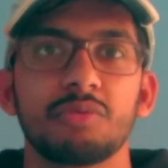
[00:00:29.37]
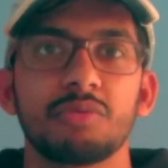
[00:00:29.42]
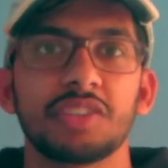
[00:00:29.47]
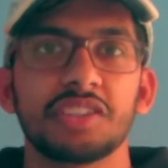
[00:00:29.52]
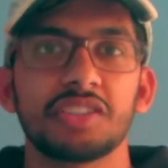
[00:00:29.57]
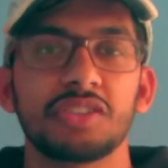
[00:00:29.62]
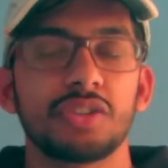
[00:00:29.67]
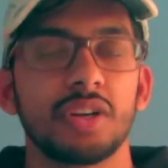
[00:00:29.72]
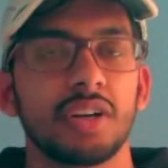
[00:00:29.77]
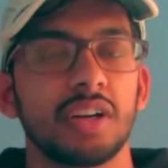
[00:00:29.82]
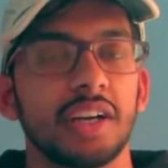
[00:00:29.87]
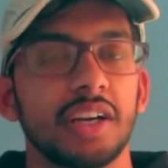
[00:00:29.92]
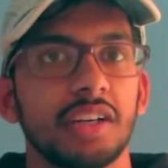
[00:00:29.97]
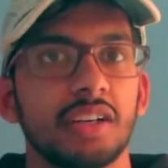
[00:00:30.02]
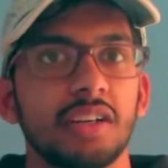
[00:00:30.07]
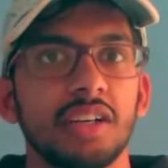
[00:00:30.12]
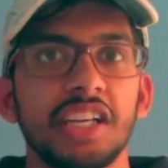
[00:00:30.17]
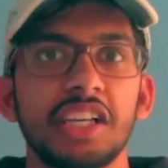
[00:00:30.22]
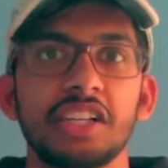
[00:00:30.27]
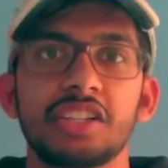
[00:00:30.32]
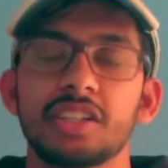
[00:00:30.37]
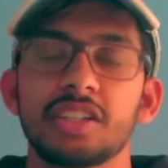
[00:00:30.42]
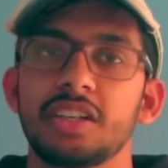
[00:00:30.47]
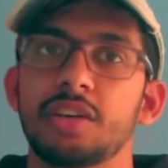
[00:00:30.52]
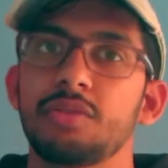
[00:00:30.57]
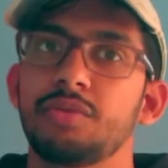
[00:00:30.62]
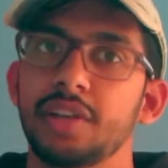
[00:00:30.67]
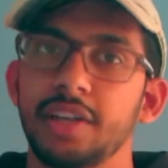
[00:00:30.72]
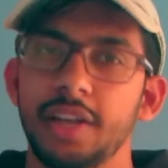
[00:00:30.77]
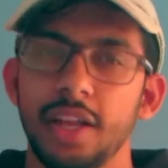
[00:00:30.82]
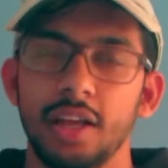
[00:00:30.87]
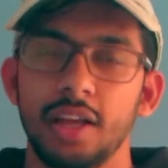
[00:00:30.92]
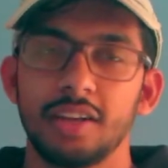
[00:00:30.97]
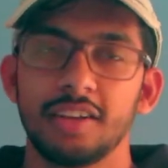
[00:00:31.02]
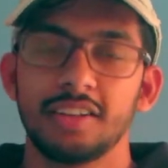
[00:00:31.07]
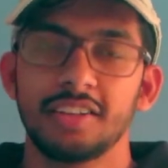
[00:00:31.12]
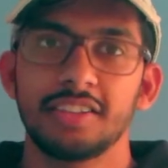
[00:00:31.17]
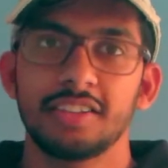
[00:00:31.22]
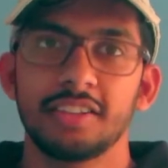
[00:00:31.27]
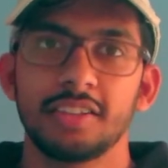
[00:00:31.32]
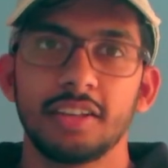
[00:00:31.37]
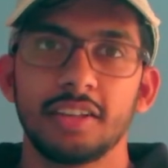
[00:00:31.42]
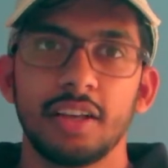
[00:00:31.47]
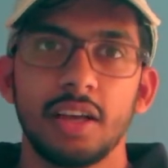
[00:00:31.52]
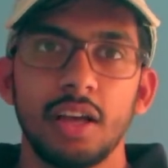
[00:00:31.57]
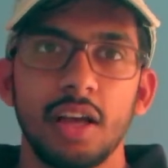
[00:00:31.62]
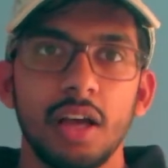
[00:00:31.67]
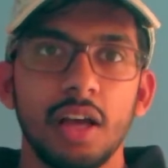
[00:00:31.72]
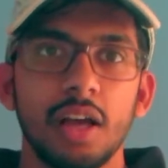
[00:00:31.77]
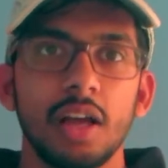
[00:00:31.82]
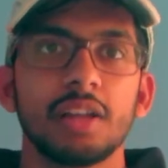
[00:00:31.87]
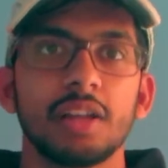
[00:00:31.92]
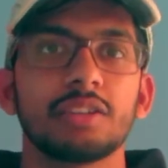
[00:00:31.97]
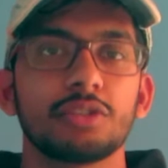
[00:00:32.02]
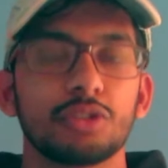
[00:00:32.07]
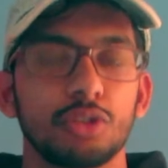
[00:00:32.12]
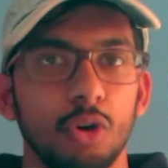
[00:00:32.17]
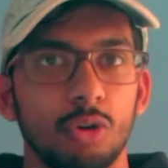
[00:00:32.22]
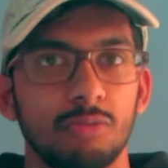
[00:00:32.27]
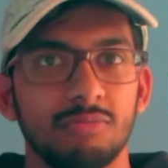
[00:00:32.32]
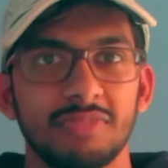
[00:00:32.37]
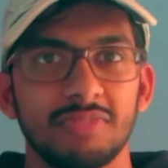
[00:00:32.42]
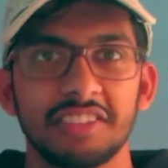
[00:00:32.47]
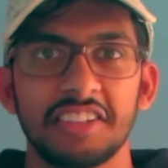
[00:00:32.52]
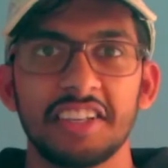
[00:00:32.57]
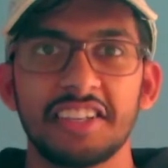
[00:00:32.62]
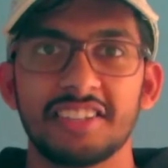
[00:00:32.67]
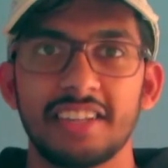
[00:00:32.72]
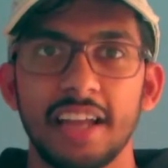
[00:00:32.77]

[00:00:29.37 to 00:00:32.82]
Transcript: which is generated each and every day. So this